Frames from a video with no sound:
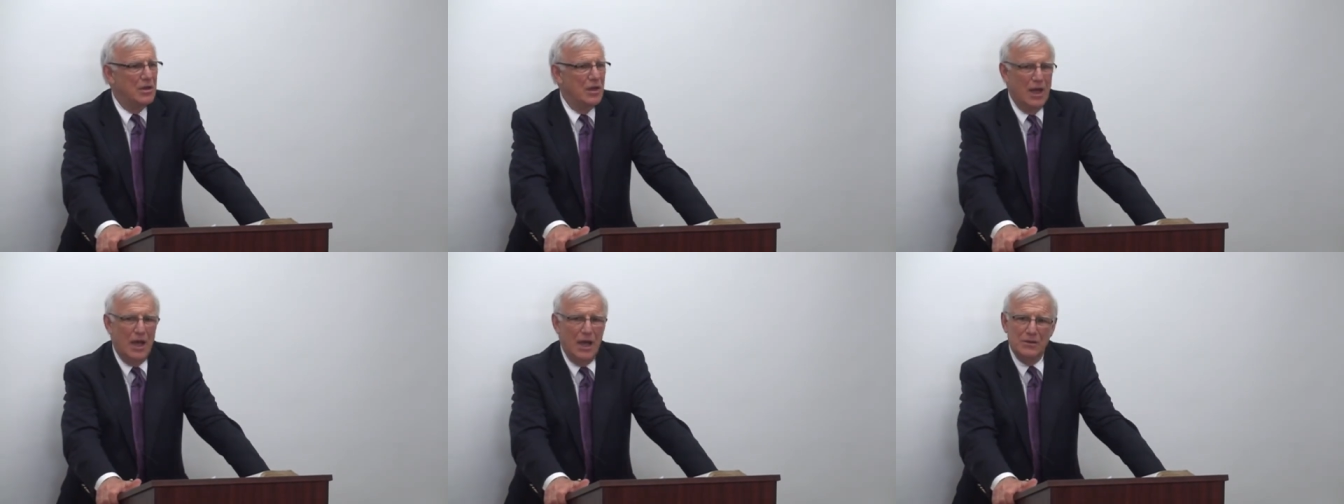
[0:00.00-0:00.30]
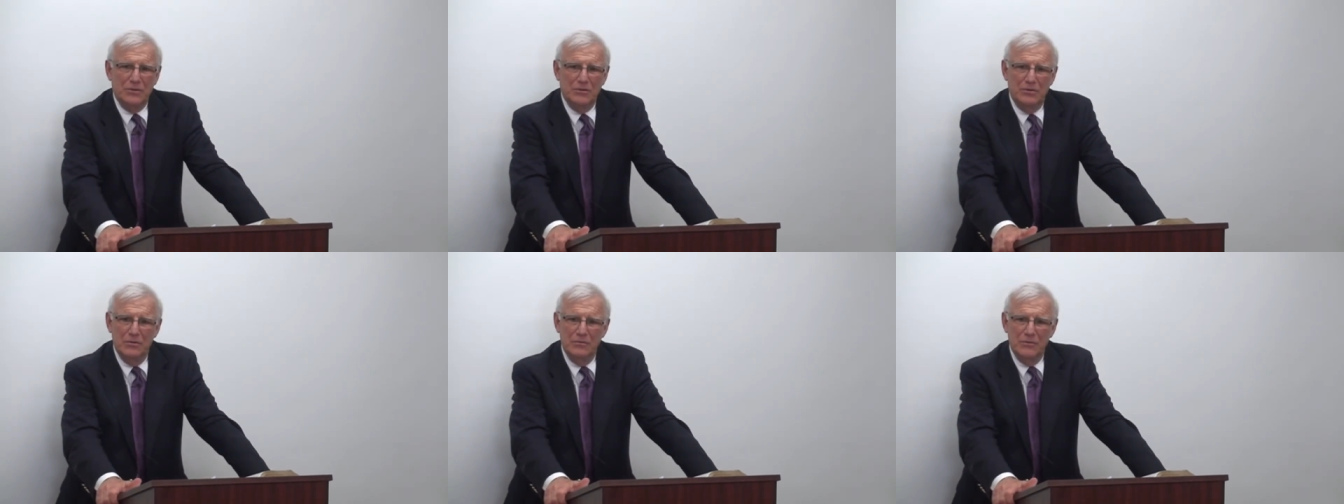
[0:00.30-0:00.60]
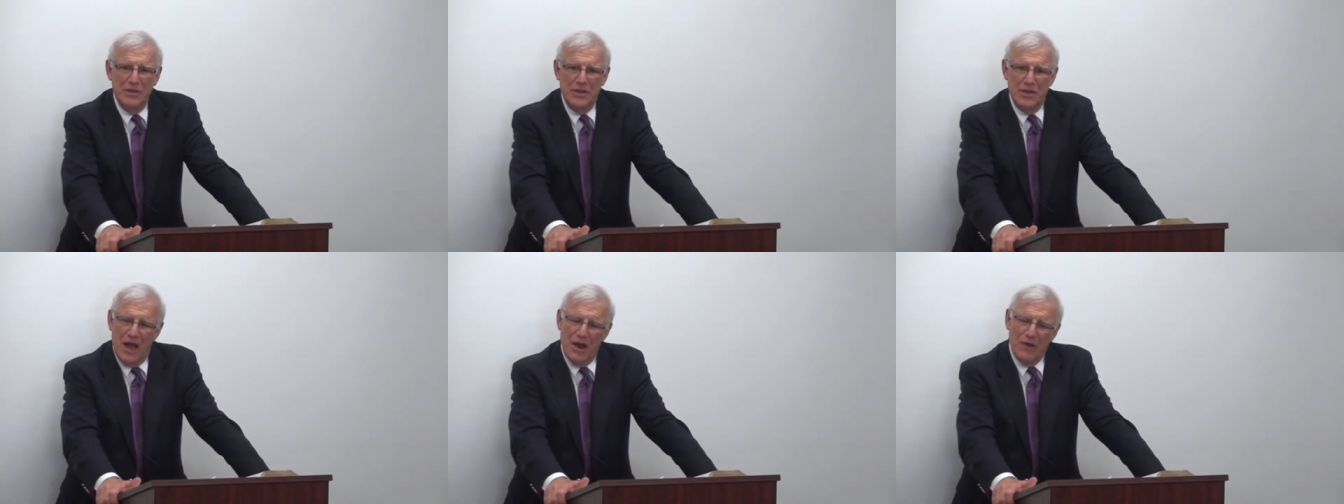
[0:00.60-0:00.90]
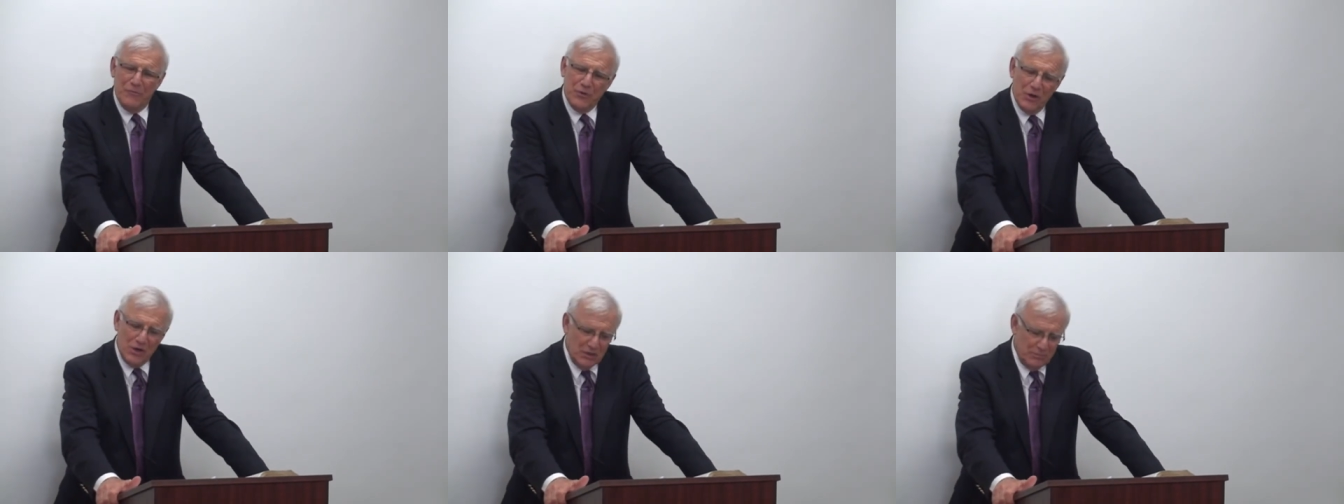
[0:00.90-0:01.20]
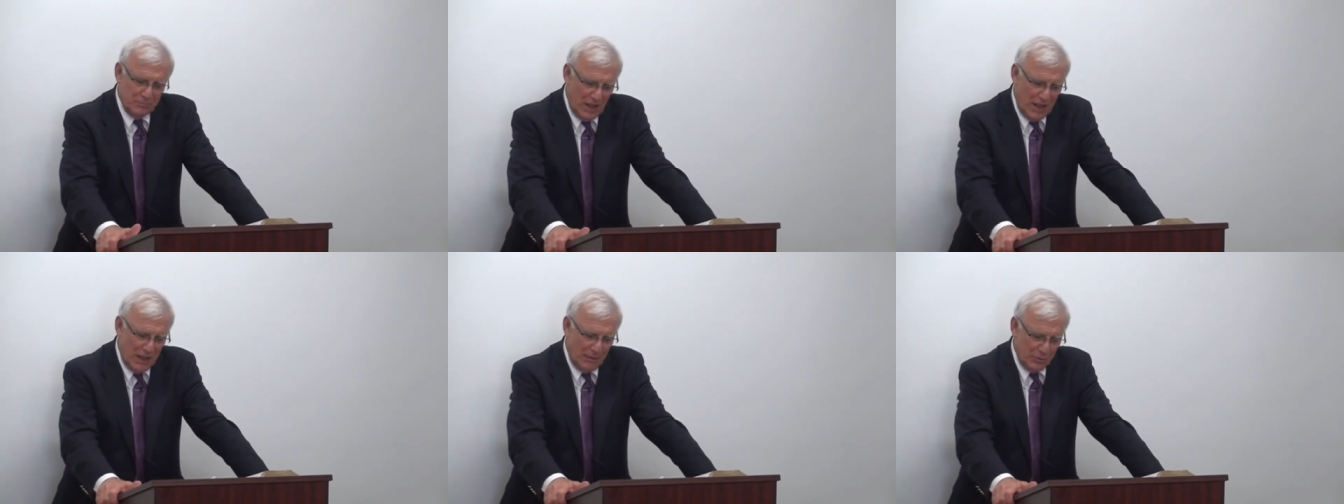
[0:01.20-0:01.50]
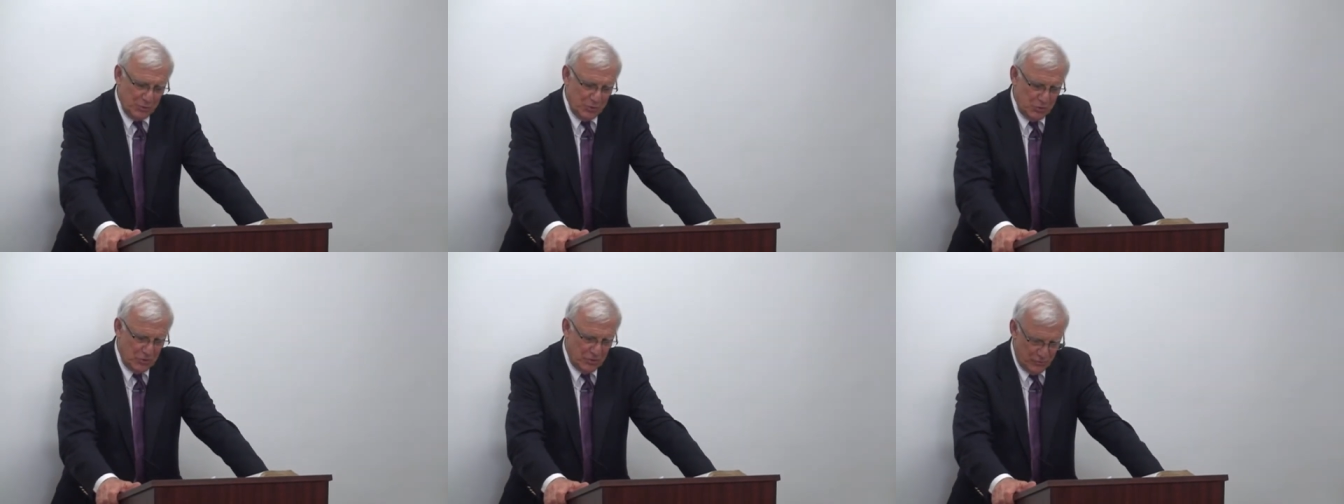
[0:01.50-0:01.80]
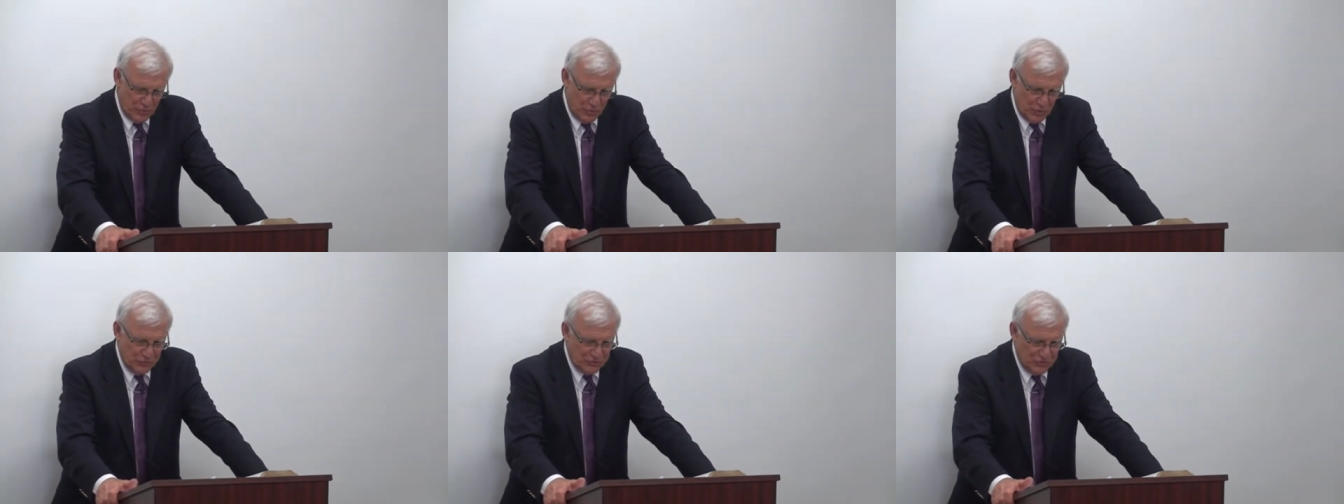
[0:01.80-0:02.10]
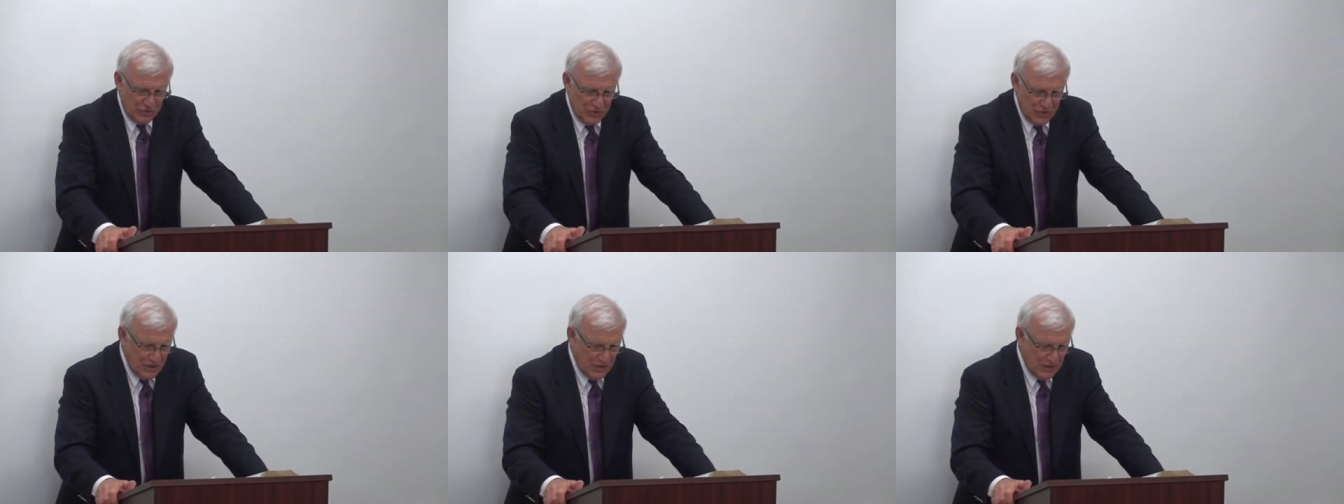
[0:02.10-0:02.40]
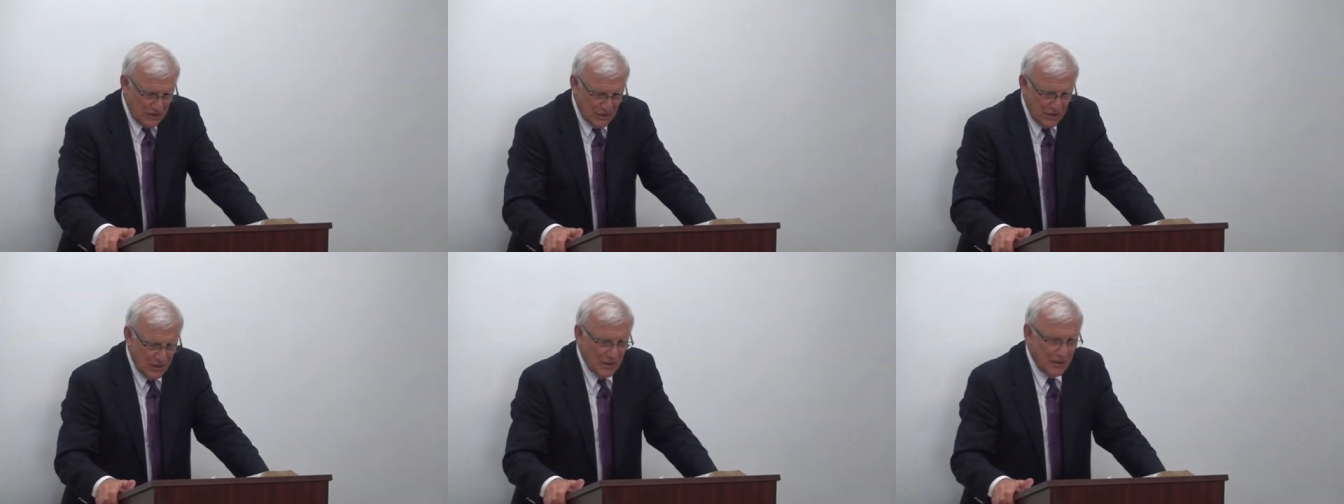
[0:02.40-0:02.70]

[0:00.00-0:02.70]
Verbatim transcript: at the African Bible University.